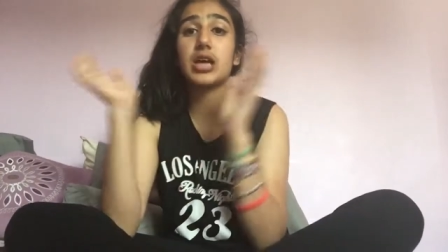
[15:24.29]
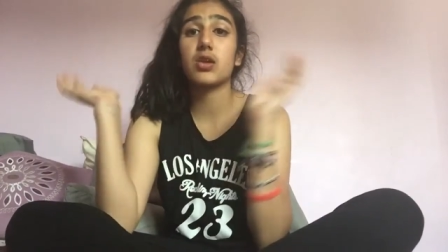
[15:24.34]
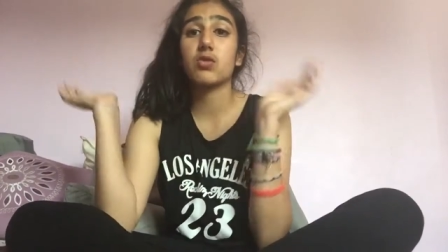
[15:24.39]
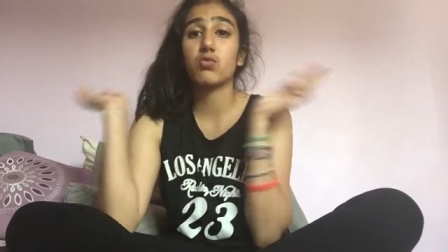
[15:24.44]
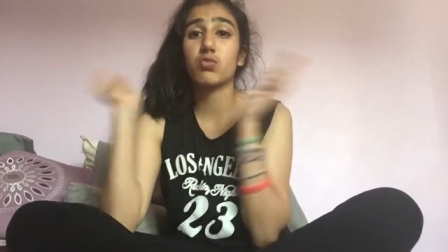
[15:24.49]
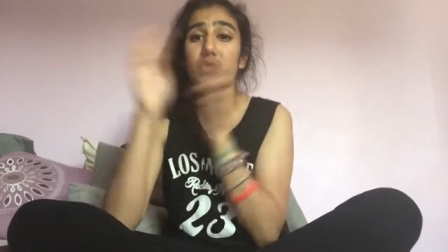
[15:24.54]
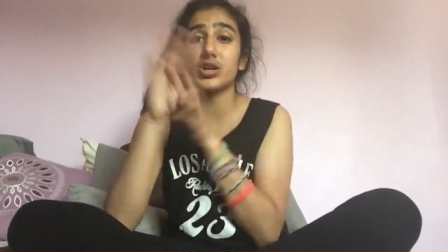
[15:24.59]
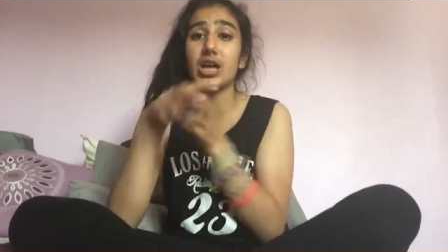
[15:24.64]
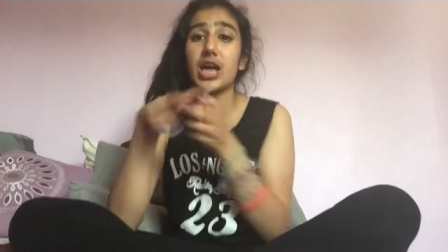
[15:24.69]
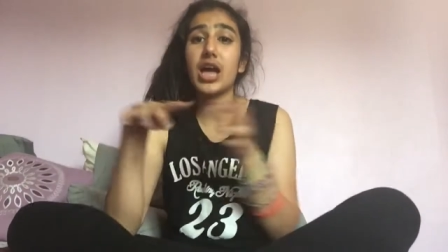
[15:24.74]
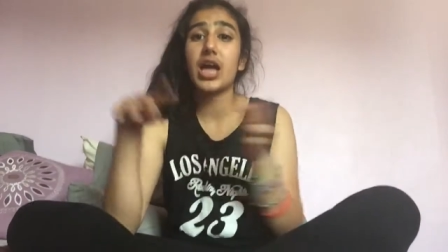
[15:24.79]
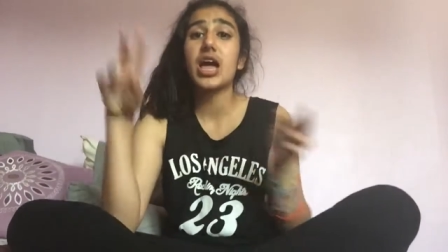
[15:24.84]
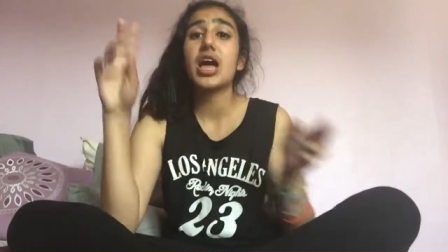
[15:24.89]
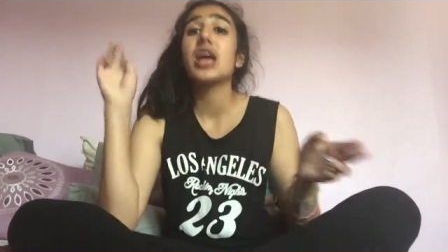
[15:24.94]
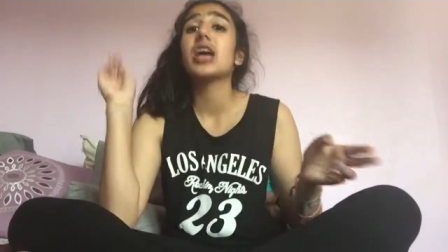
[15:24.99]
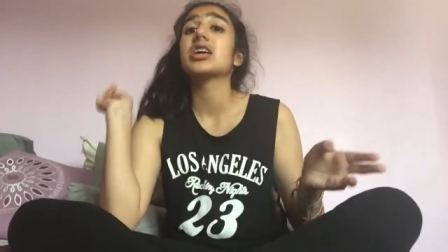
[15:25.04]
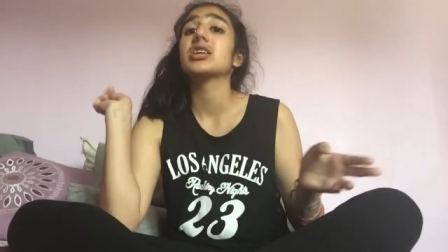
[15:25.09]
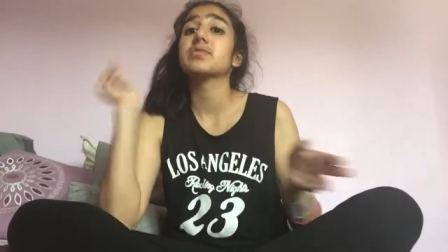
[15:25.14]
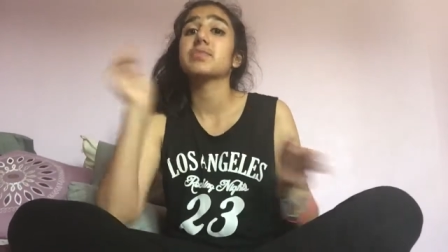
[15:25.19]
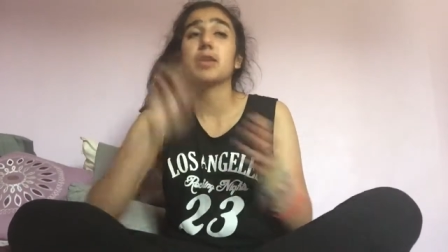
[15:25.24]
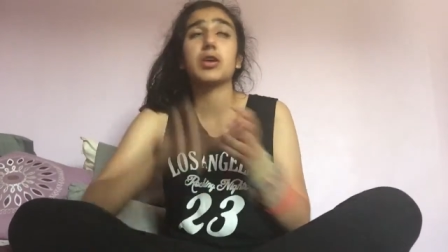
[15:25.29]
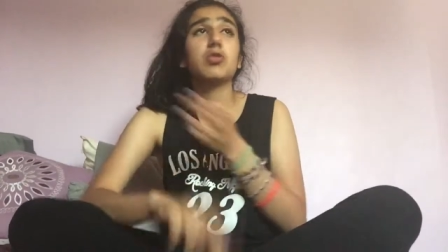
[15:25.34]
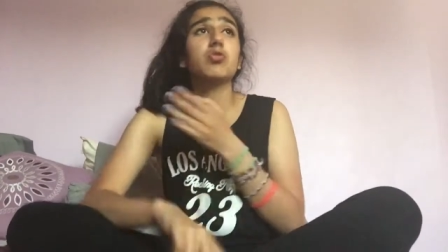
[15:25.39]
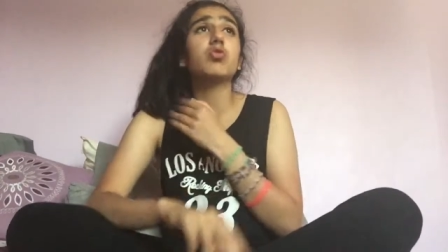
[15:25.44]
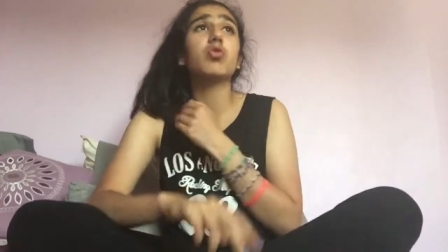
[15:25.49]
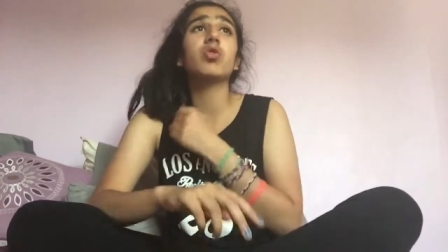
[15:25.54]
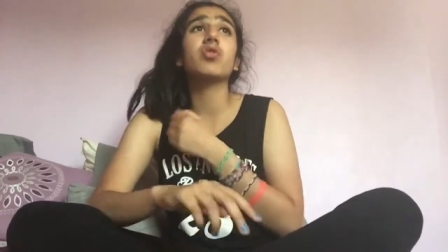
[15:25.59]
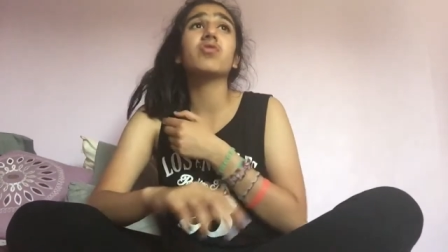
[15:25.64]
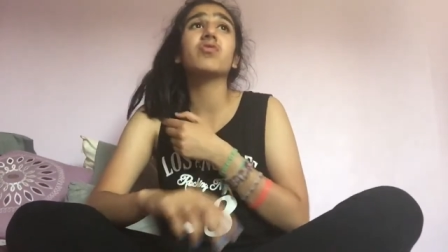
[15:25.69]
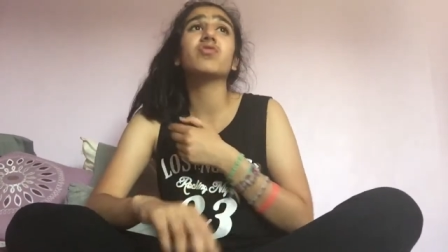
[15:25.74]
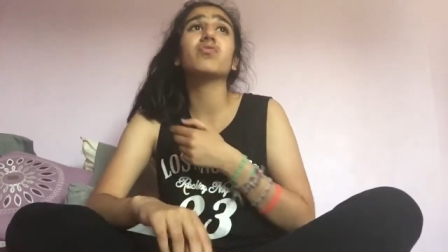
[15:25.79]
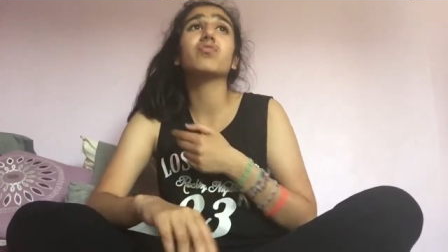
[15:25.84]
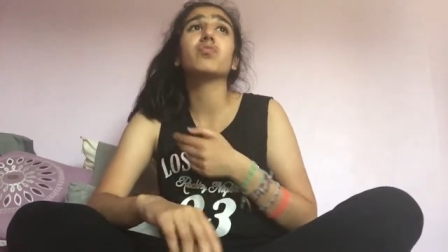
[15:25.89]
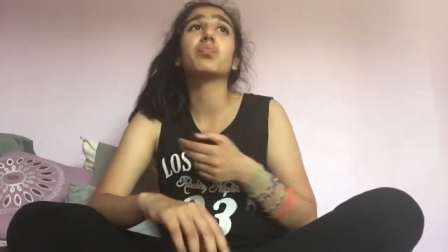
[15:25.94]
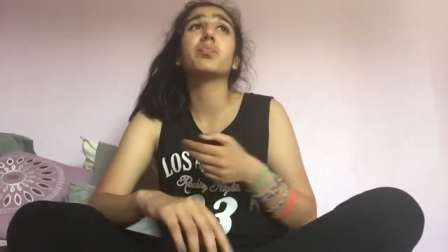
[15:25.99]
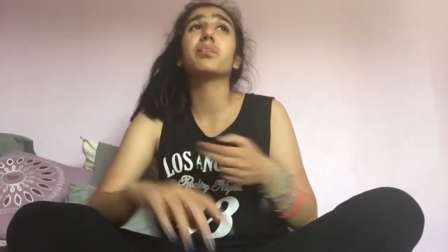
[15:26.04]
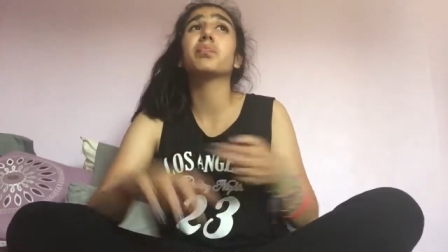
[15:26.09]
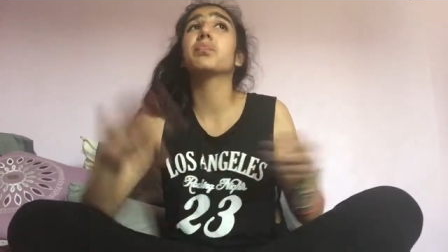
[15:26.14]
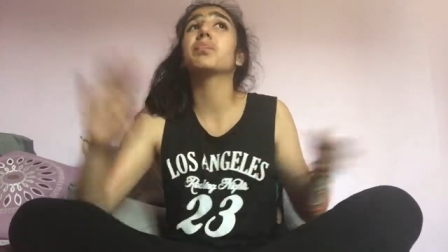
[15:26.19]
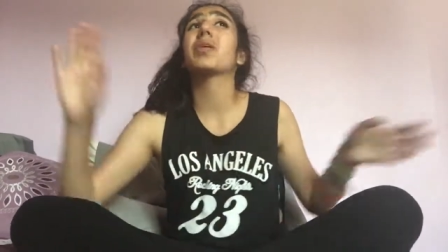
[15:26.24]
And Ria is my unicorn
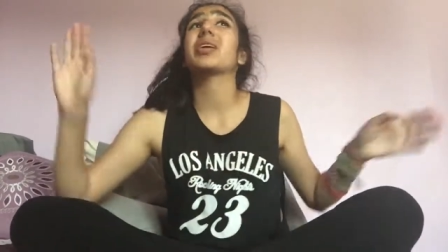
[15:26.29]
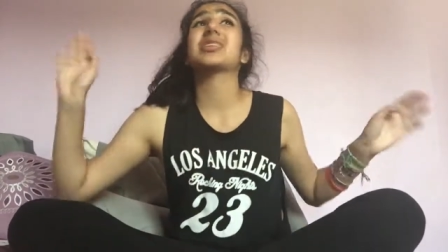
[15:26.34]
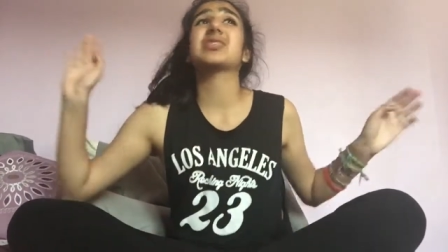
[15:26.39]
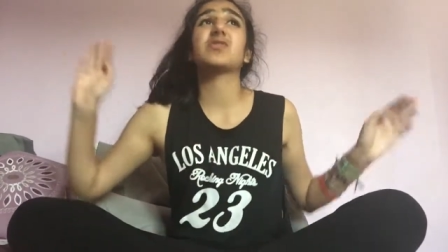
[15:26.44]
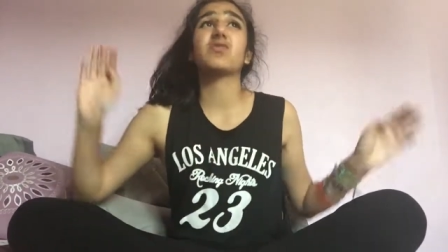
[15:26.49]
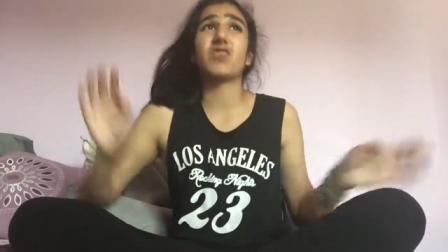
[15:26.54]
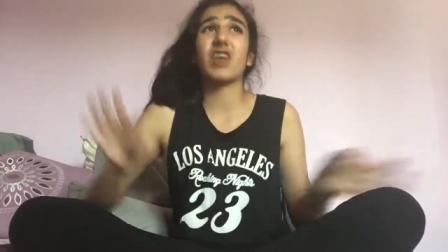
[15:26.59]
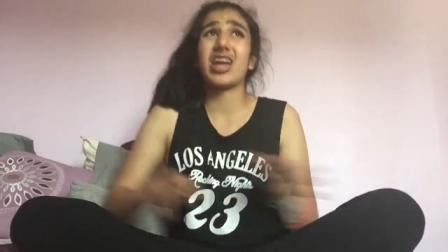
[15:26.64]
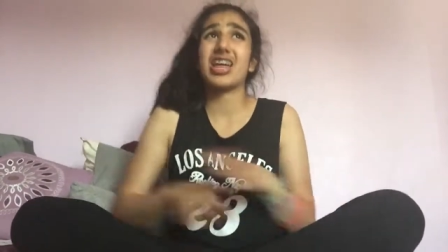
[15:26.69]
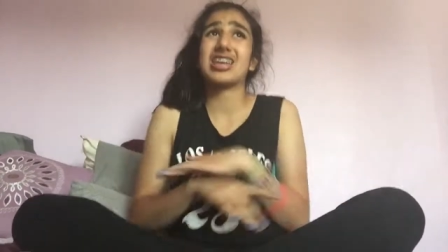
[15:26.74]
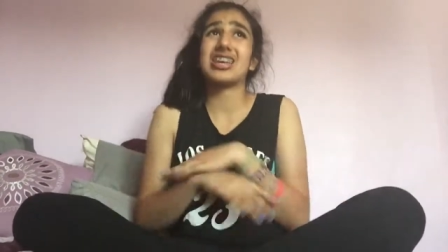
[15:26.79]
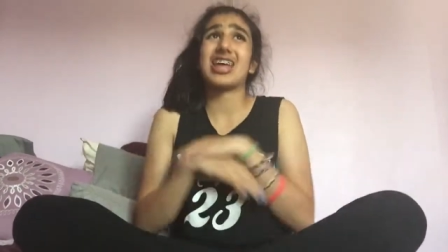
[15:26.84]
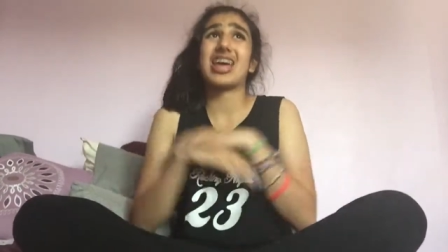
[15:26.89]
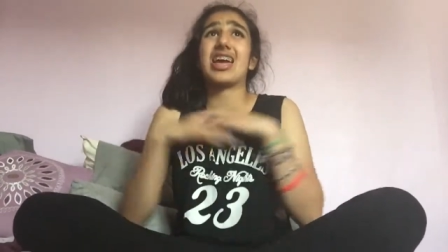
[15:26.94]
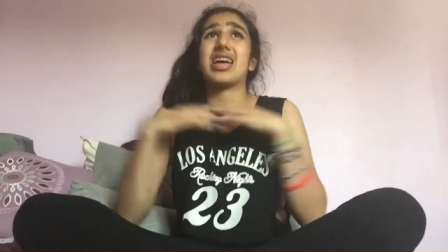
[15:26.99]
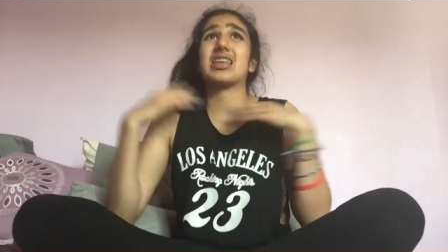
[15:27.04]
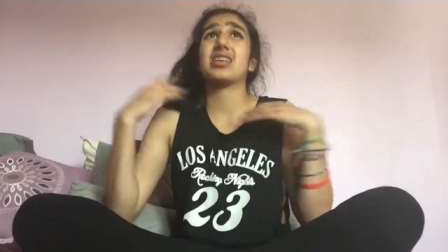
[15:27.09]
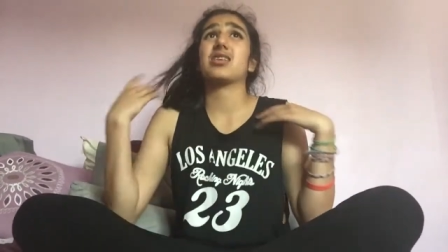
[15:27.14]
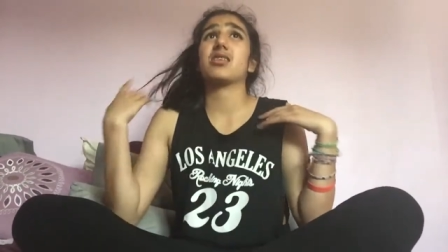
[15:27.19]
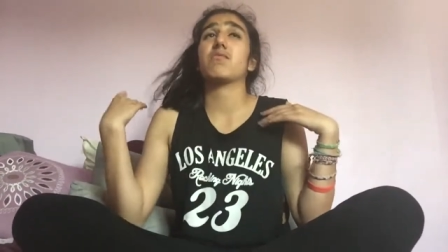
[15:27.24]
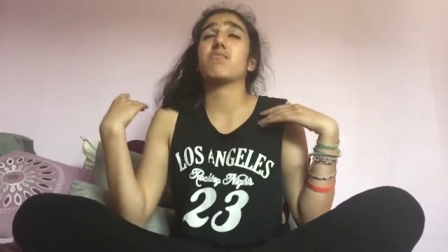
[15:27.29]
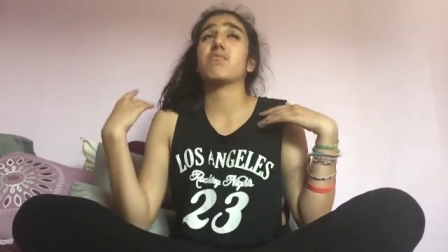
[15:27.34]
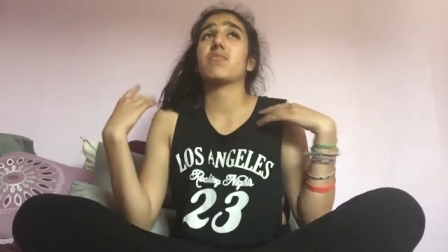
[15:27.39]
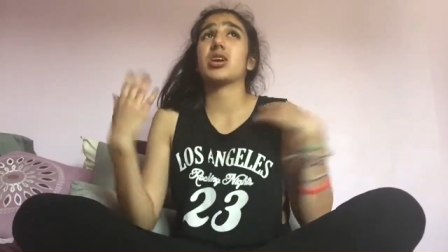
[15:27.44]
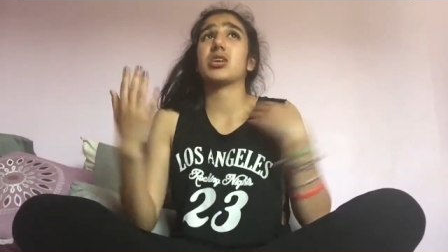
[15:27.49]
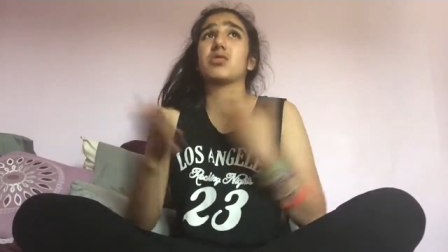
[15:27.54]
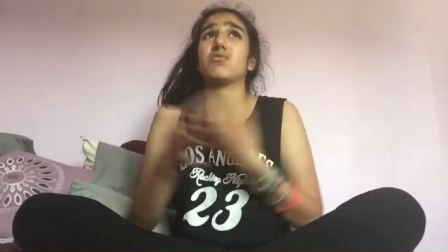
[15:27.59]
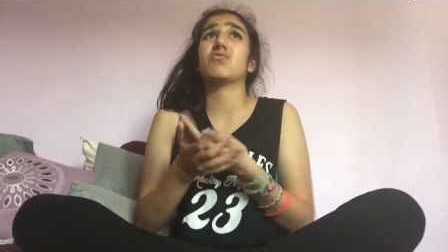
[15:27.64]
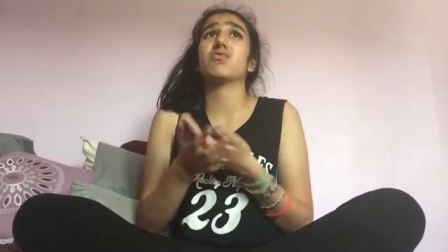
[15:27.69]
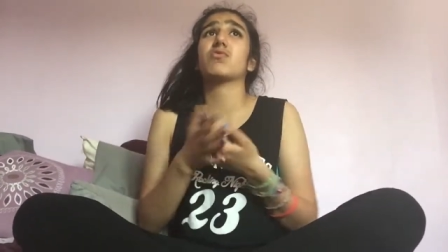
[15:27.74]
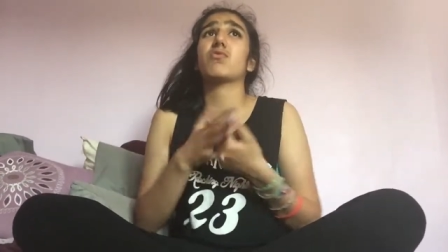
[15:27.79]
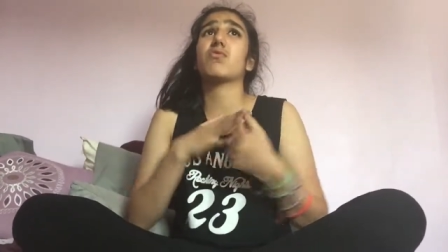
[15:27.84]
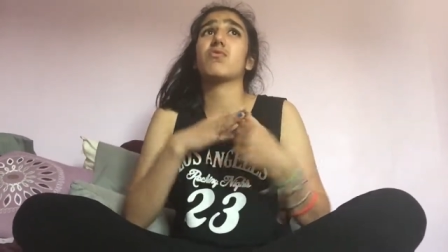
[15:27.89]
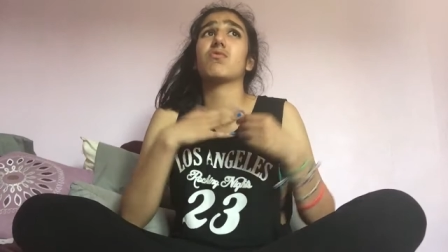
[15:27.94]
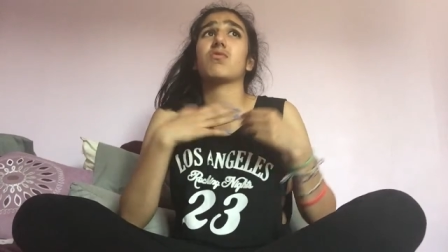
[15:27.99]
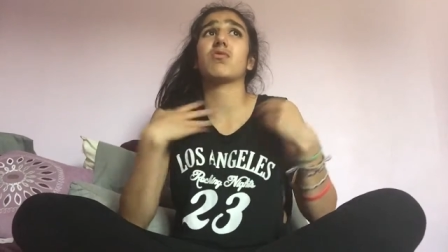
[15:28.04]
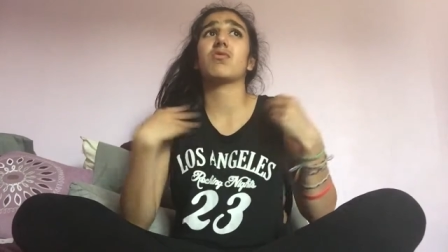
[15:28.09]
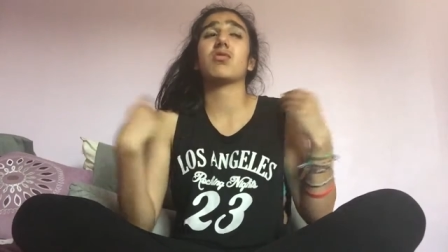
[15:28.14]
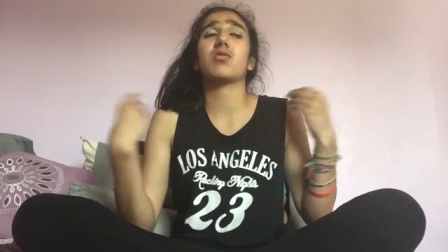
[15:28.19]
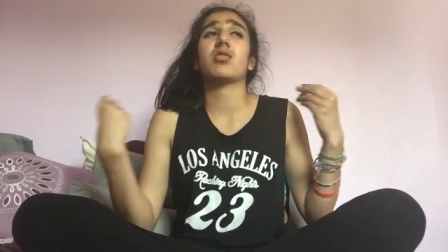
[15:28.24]
best friend and my
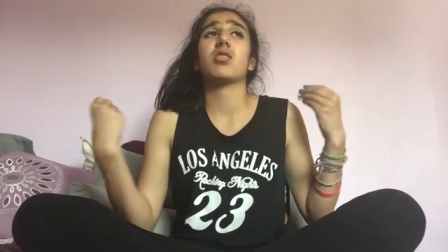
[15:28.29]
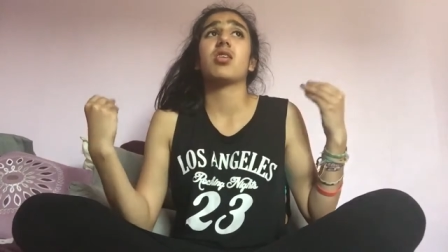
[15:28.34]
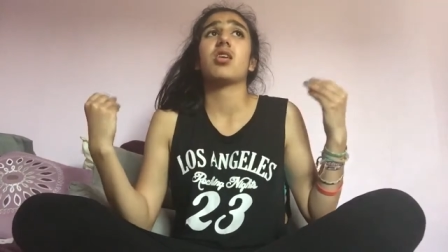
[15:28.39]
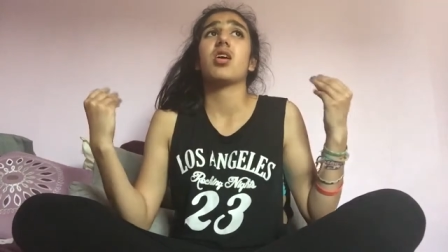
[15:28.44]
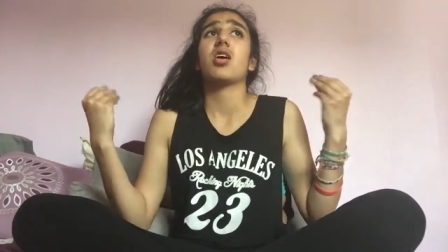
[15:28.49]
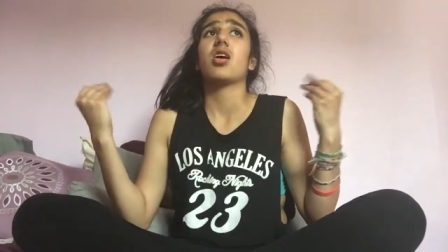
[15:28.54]
unicorn